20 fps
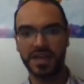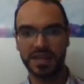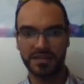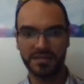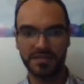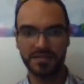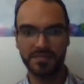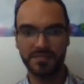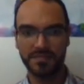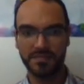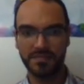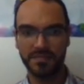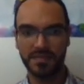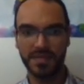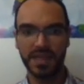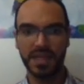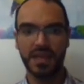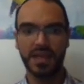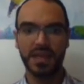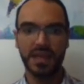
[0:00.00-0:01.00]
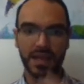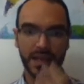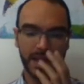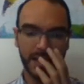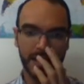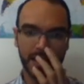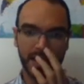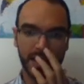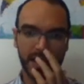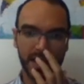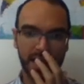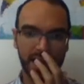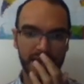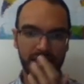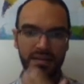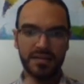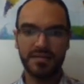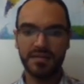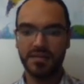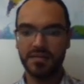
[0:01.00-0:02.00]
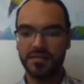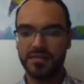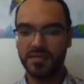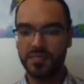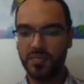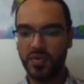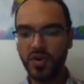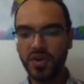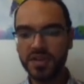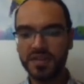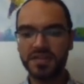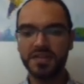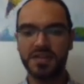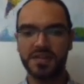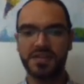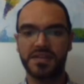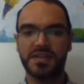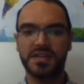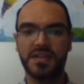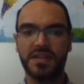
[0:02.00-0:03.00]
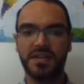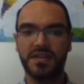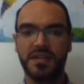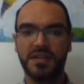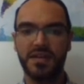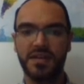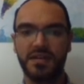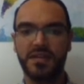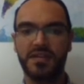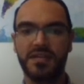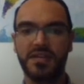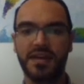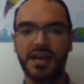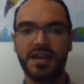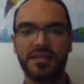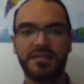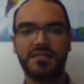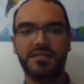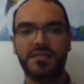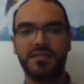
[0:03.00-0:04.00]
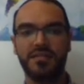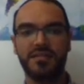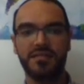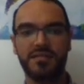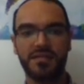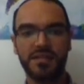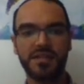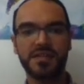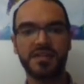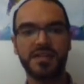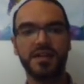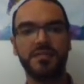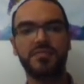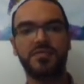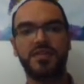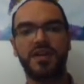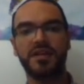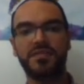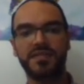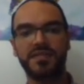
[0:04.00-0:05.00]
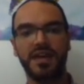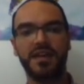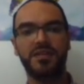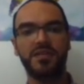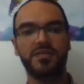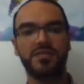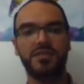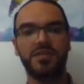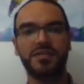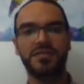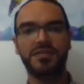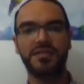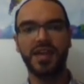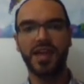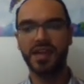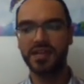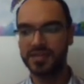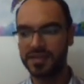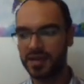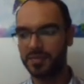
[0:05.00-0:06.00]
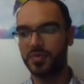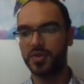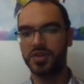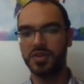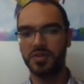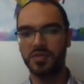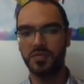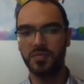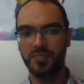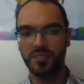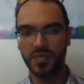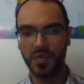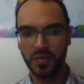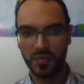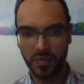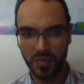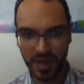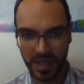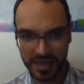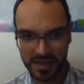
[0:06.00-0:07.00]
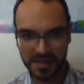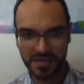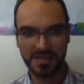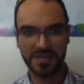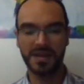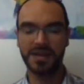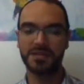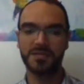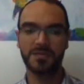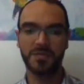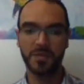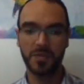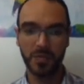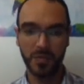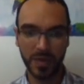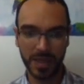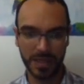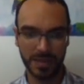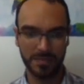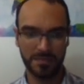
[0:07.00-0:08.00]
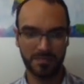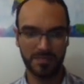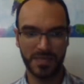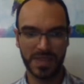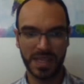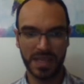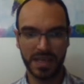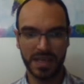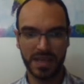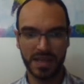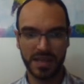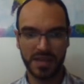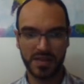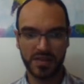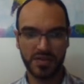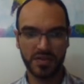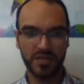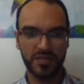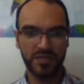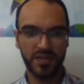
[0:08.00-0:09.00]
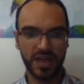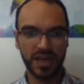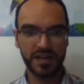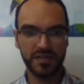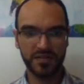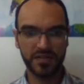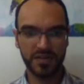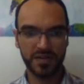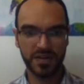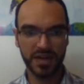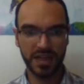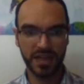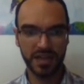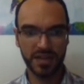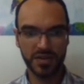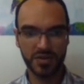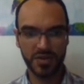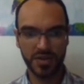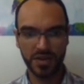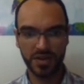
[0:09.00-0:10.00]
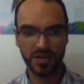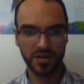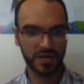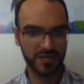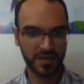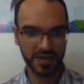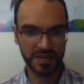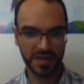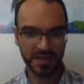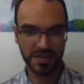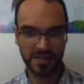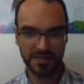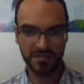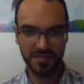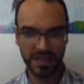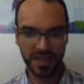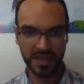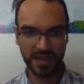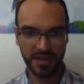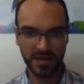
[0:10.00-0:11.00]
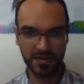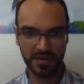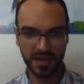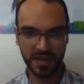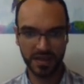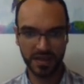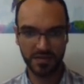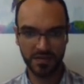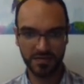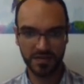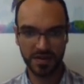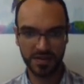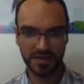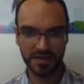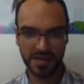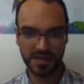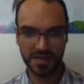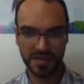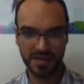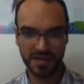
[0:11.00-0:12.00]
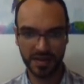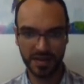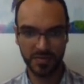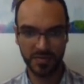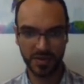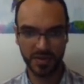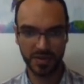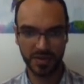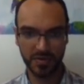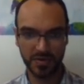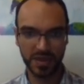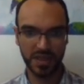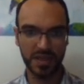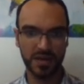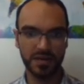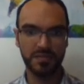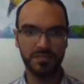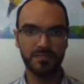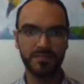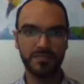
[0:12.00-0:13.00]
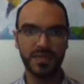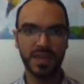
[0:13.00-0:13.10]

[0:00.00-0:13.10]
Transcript: get. And the point is that this subgraph cannot contain W. Why is that? Well, so if you have your edge, your vertex V here and your vertex W here,